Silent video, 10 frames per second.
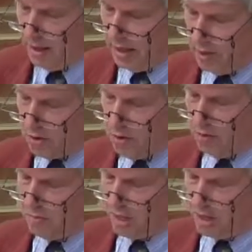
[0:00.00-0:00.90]
it
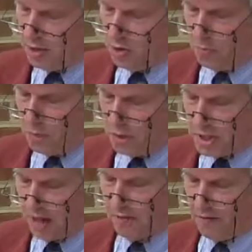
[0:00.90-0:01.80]
also means to
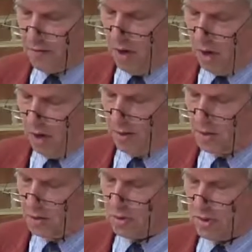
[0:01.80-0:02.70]
protect from harm,
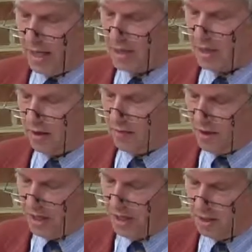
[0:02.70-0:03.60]
to grant
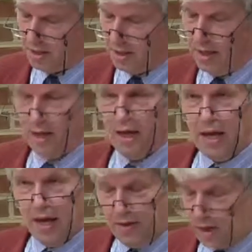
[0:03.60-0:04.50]
salvation.
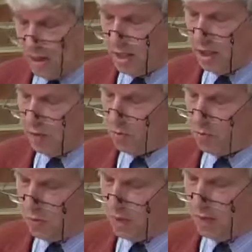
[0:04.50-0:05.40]
And this is
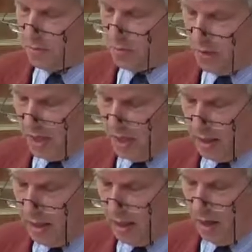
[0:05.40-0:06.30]
what Muslims
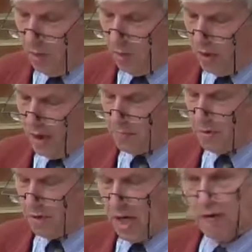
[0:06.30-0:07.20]
mean when they
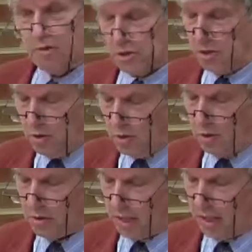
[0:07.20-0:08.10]
pronounce the
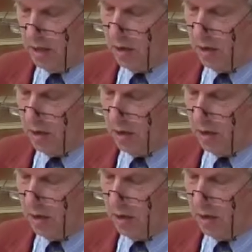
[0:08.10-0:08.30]
eulogy